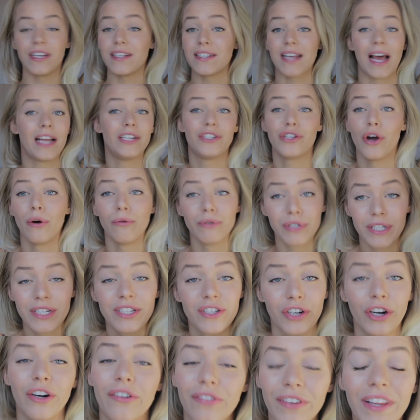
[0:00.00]
this. I don't
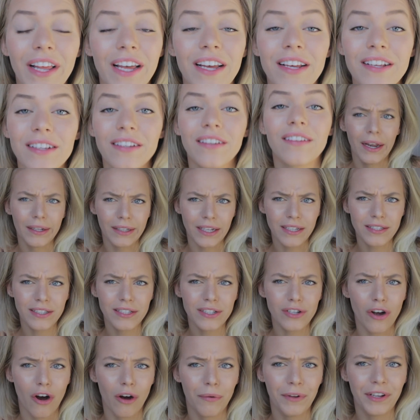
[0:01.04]
deserve this. And this
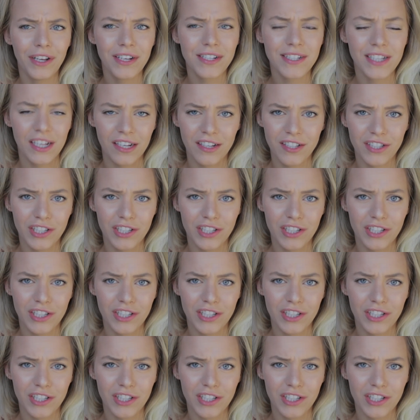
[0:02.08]
is all because they